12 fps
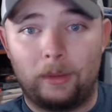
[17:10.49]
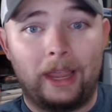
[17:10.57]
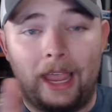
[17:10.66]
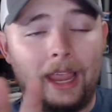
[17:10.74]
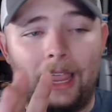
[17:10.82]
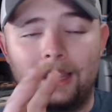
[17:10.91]

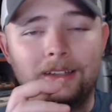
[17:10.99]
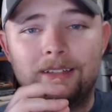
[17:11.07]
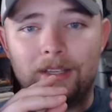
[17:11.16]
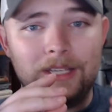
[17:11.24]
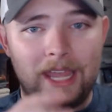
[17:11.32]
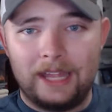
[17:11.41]
I can
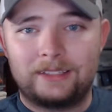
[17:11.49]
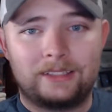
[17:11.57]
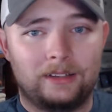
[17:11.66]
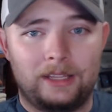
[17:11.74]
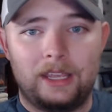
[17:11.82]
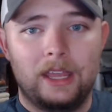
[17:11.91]
tell you
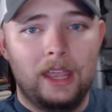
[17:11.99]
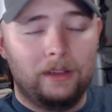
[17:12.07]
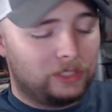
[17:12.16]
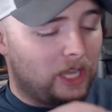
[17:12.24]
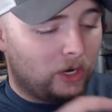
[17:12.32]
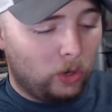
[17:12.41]
instantly. If
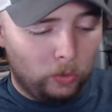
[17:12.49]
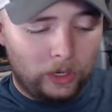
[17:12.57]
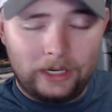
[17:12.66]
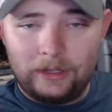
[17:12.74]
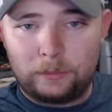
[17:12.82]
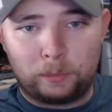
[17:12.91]
it's got gold
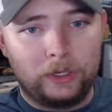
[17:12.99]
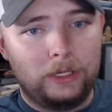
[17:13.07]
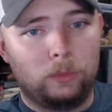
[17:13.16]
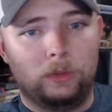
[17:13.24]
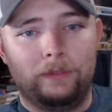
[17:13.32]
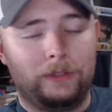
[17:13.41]
on it, it's prequel.